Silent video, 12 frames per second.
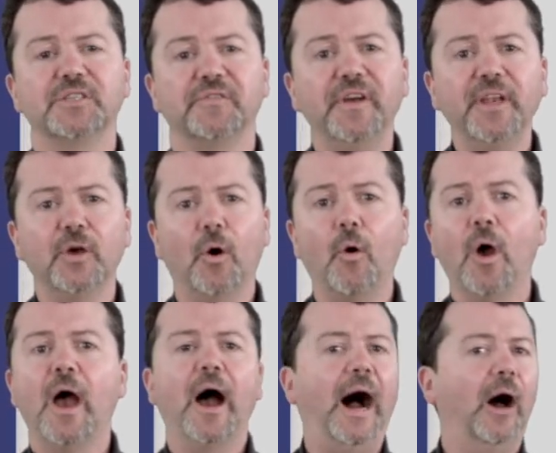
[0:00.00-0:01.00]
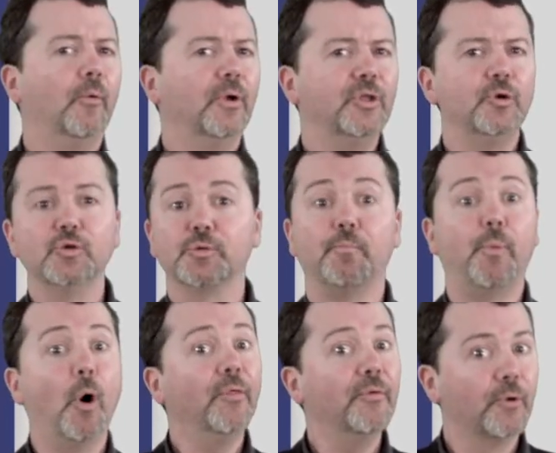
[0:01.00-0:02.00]
video, I will use
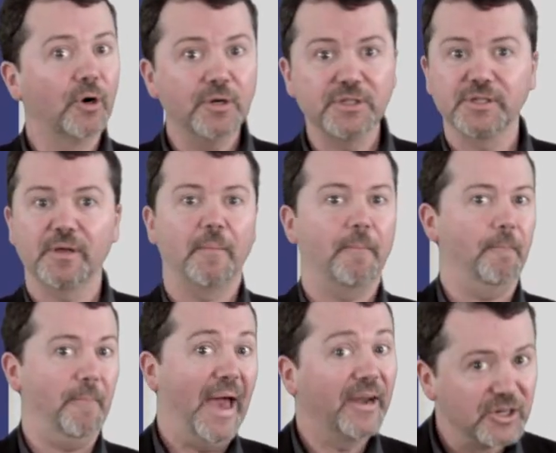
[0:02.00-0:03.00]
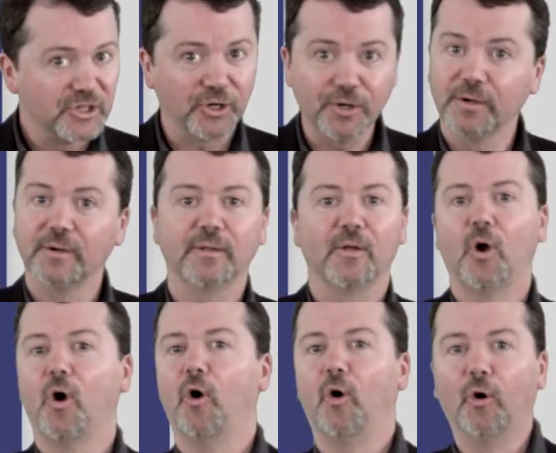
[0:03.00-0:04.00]
both words, manager
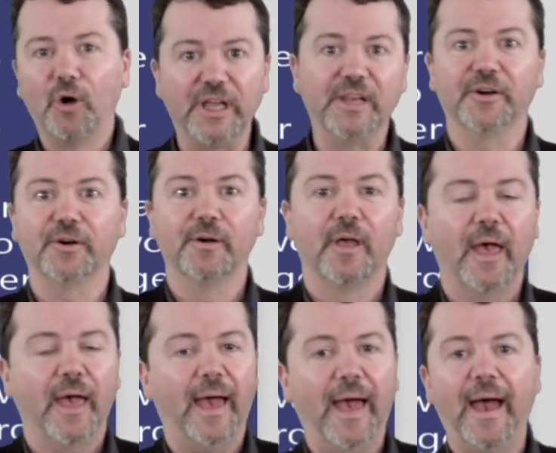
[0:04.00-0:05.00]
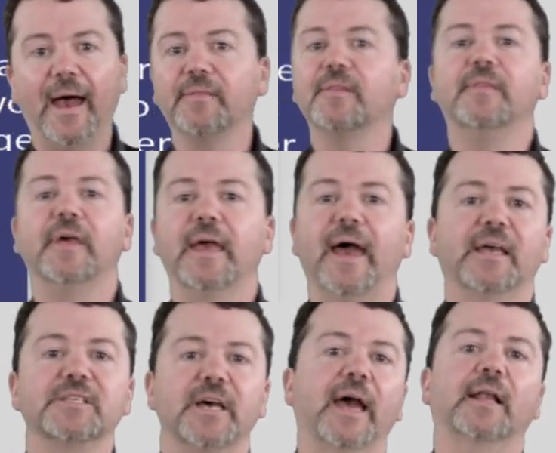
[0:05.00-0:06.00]
or leader, and they
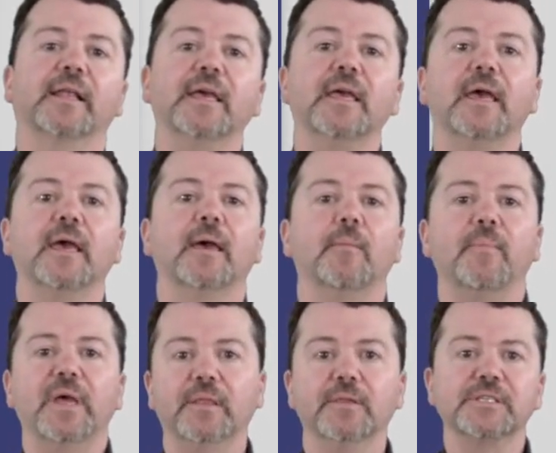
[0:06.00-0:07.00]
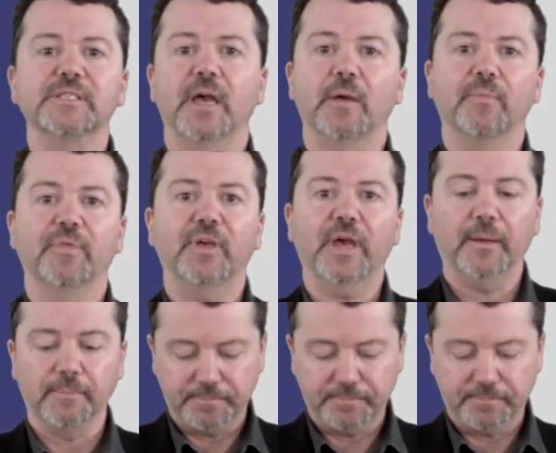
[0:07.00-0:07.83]
exactly mean the same thing.